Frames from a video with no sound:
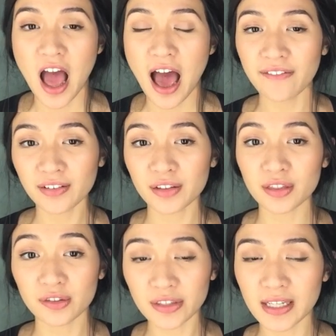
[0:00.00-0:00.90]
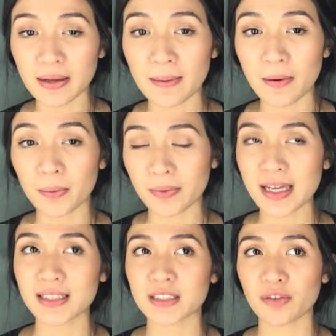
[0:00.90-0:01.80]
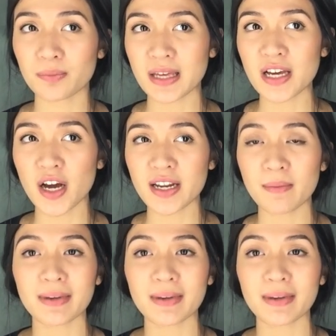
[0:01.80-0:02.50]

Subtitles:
after 3 weeks of being on it,